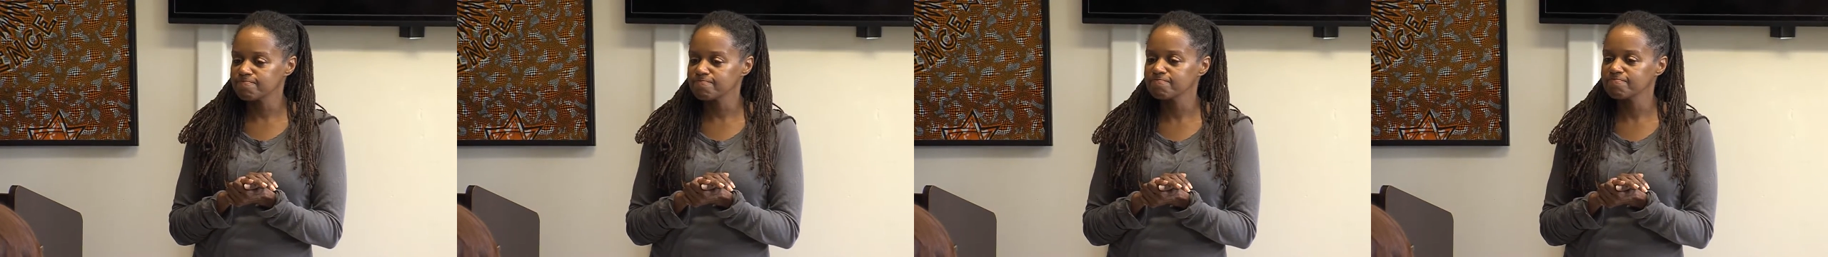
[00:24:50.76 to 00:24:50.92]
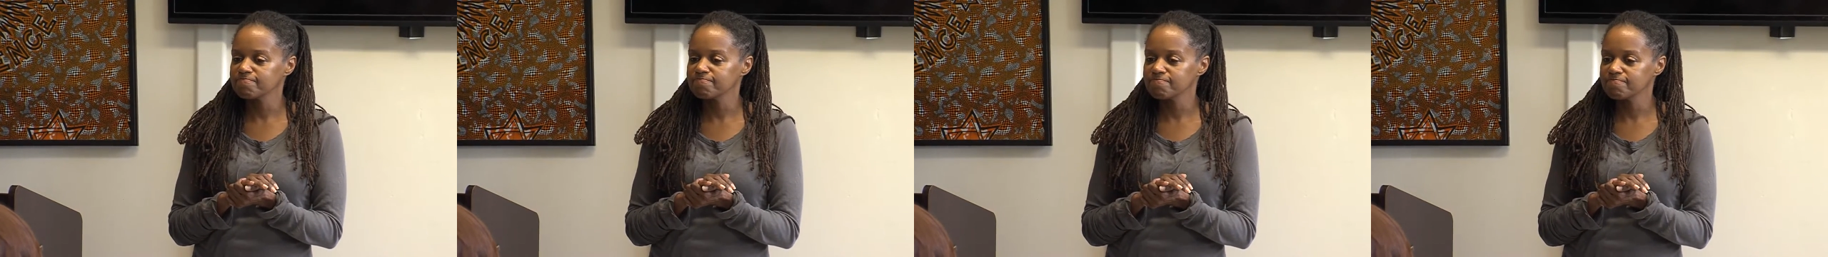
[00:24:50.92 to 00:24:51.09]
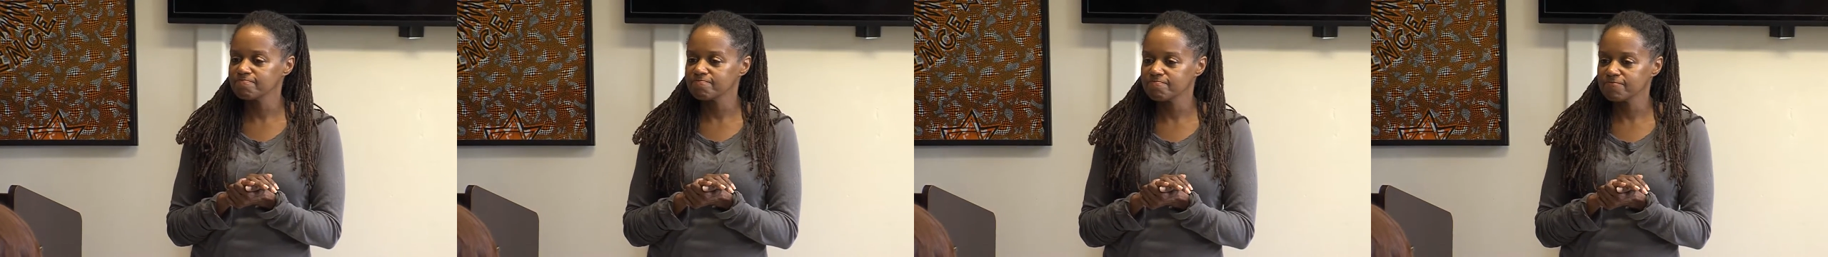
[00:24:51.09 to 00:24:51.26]

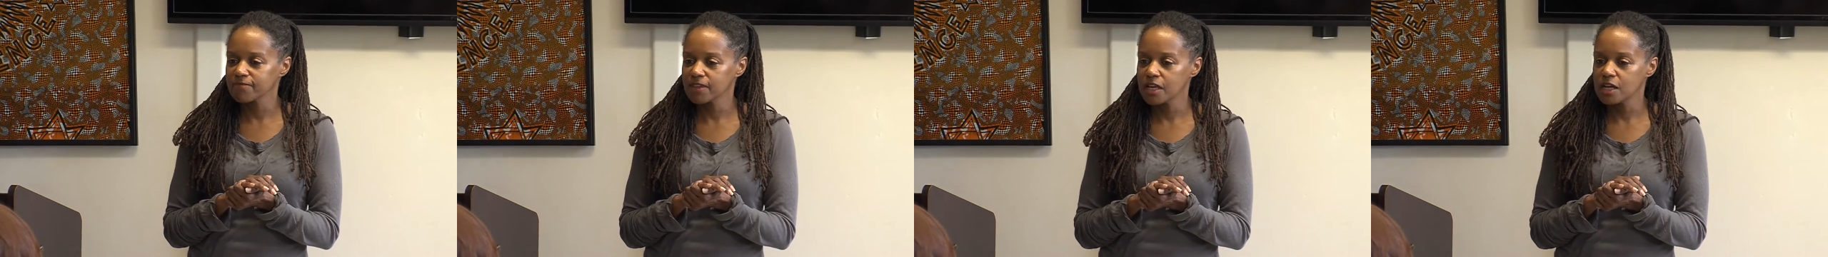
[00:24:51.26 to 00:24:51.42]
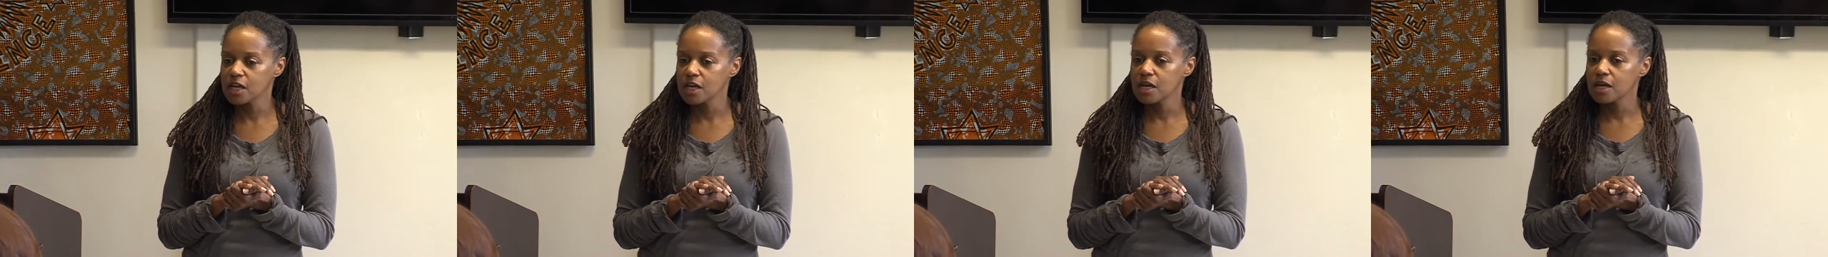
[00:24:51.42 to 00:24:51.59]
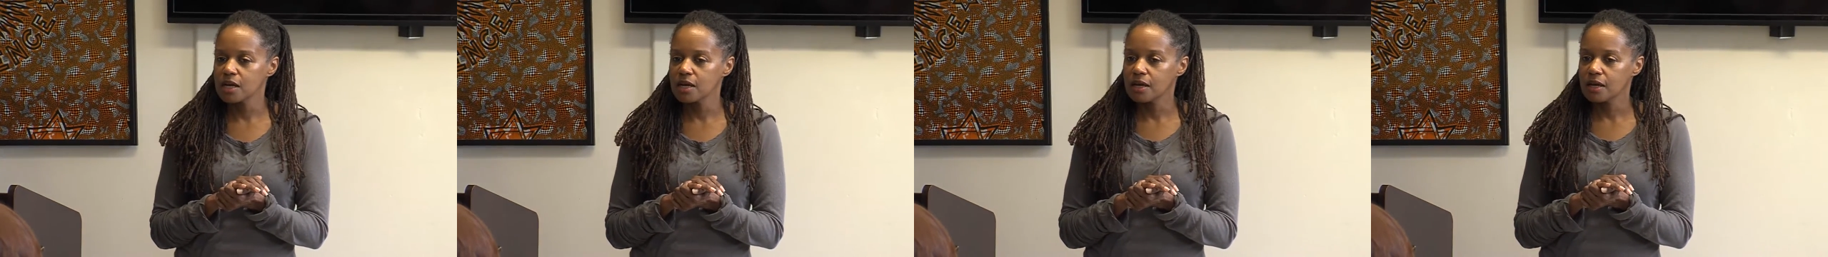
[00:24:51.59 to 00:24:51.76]

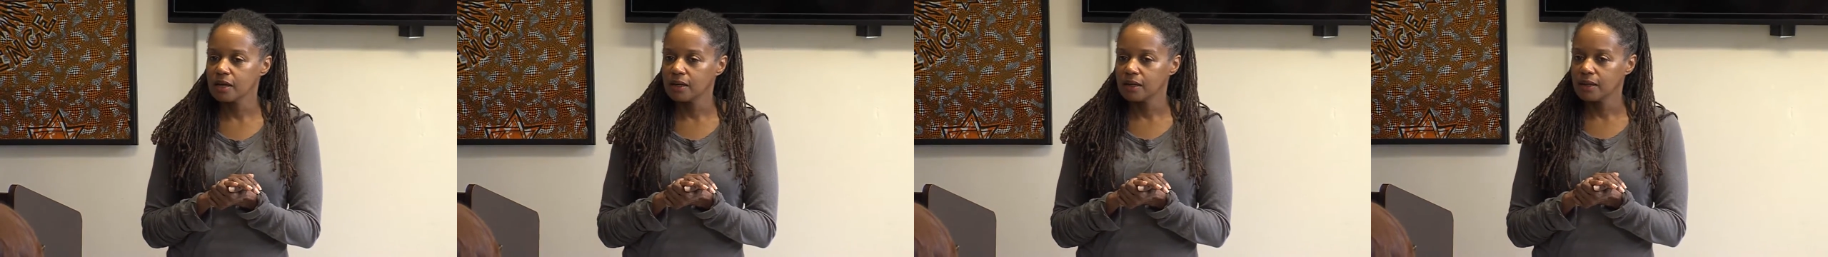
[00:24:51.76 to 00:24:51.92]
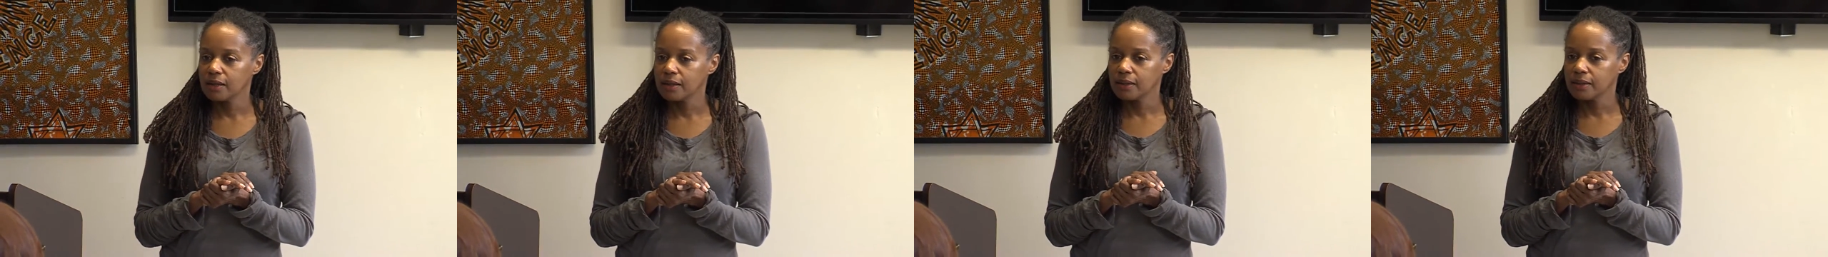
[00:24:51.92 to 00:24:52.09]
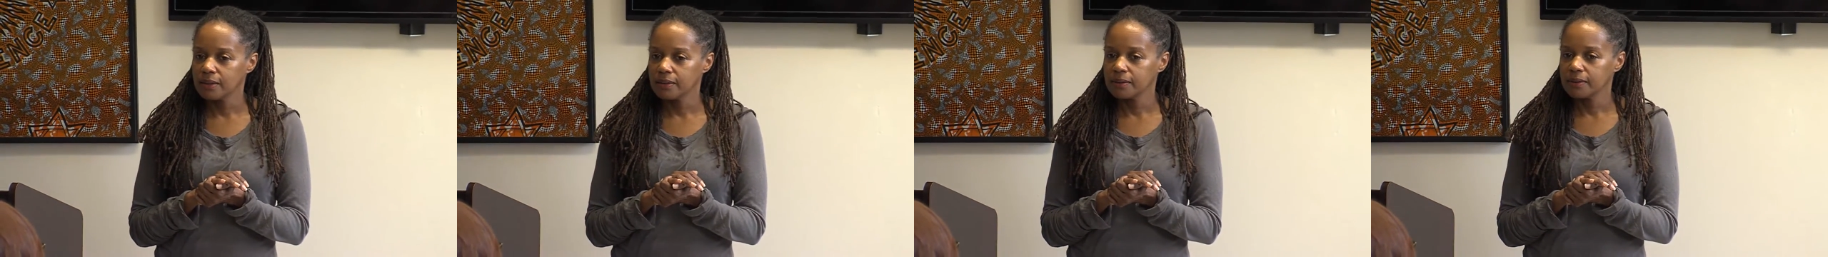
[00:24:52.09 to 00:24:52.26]

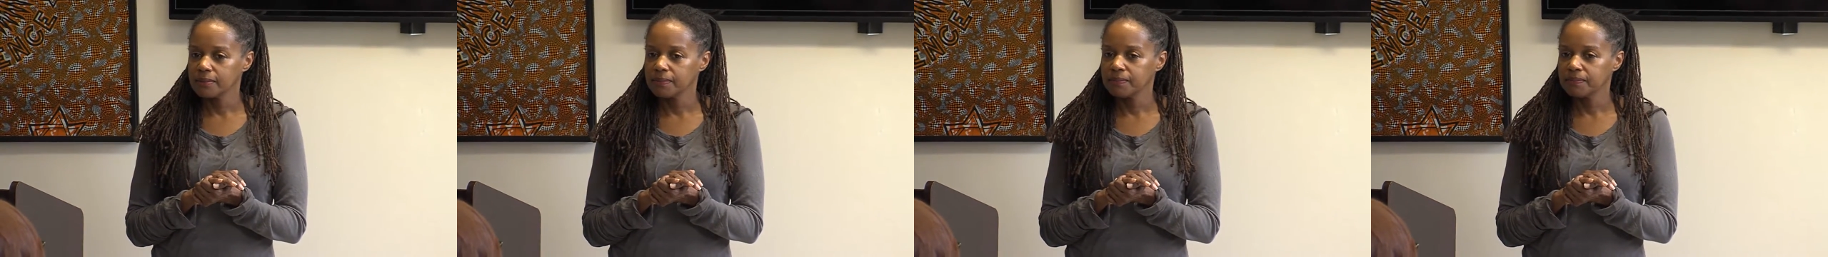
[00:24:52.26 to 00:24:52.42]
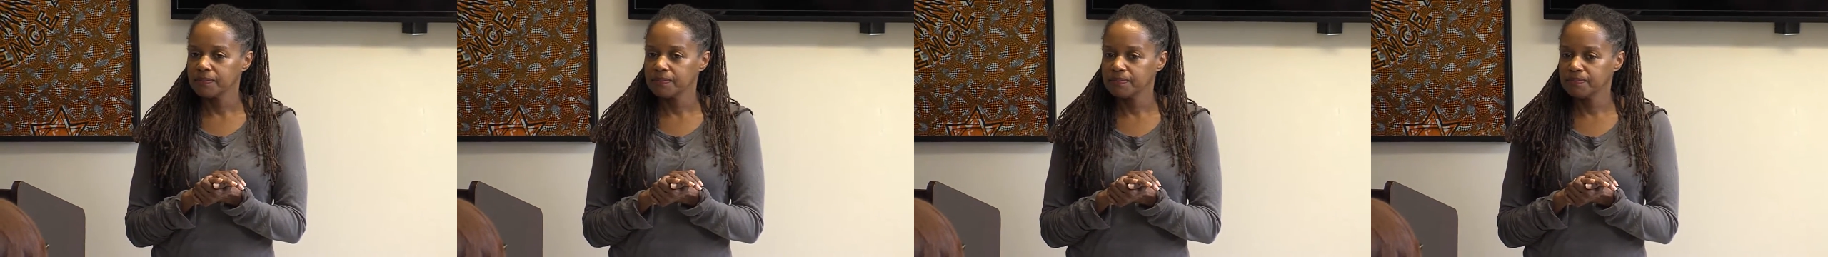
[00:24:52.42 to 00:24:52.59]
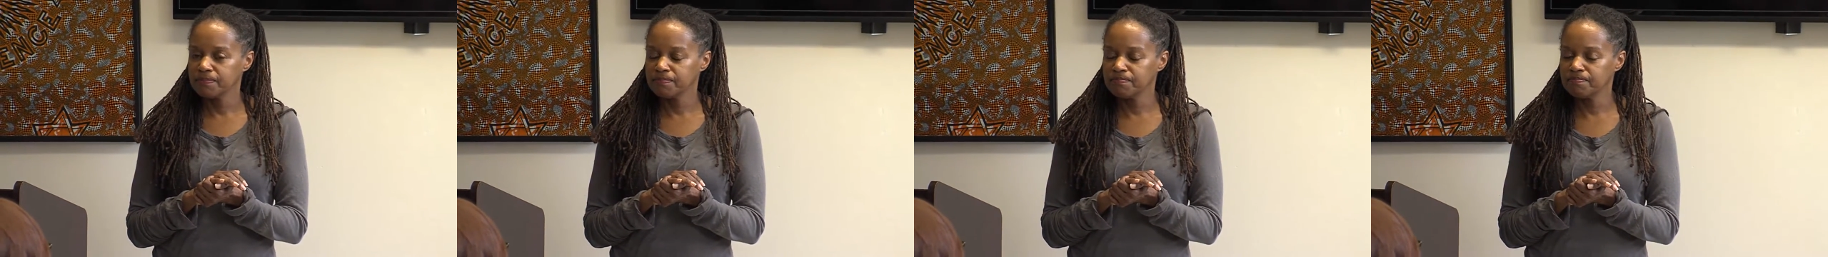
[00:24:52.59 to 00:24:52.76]

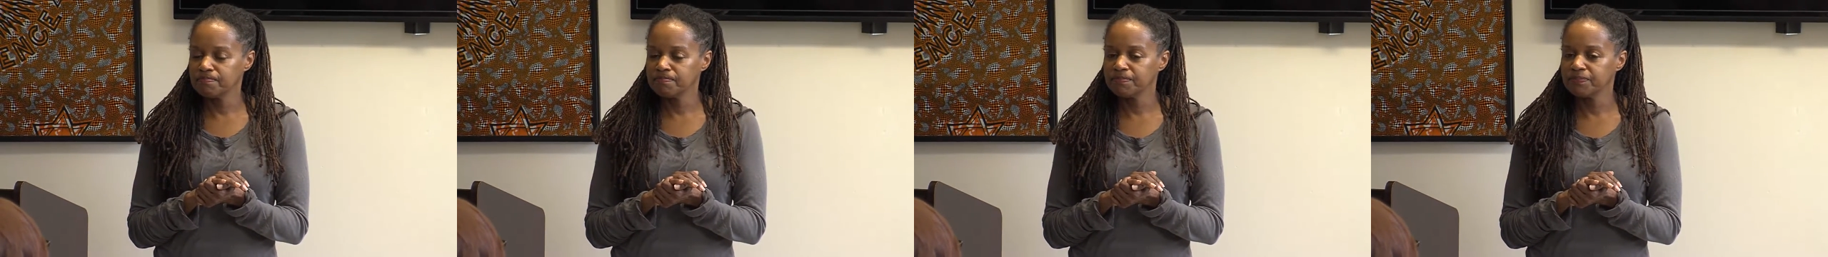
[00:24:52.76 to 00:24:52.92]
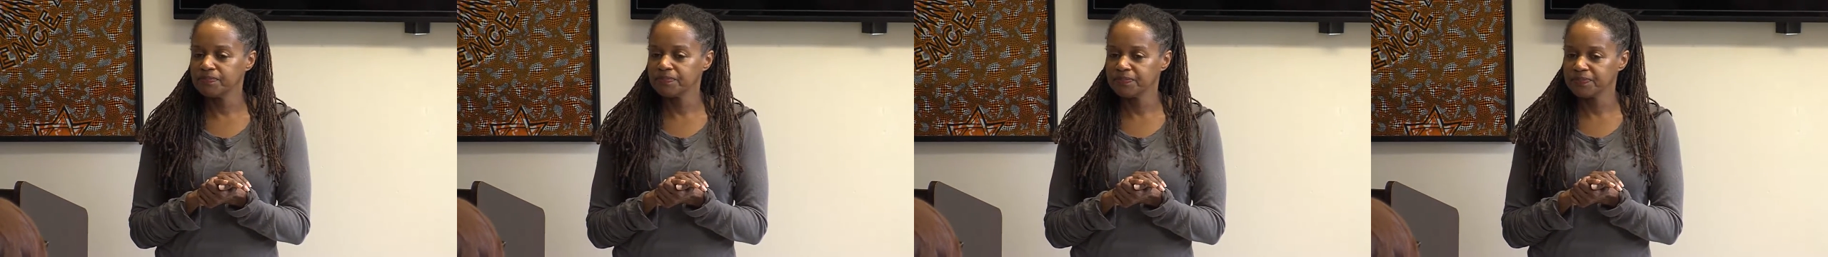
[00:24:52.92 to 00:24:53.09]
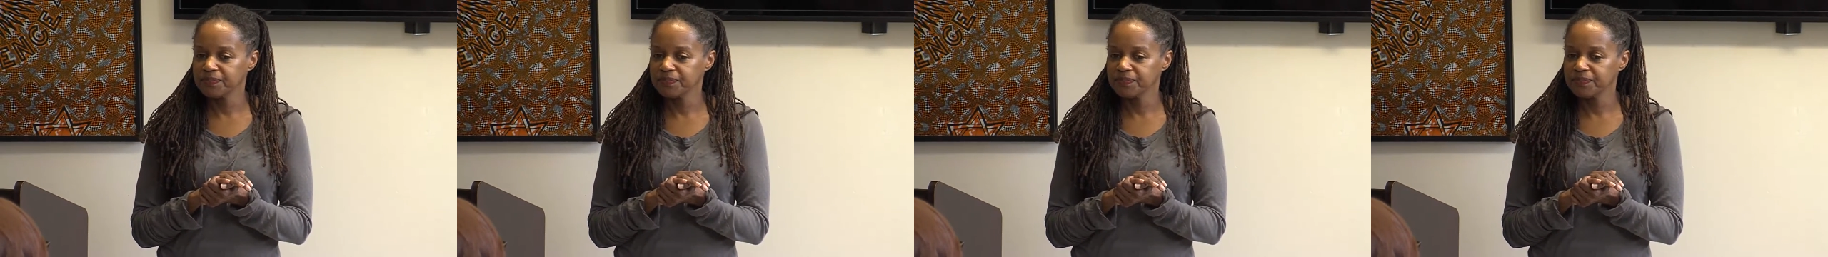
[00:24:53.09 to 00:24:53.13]
(silence)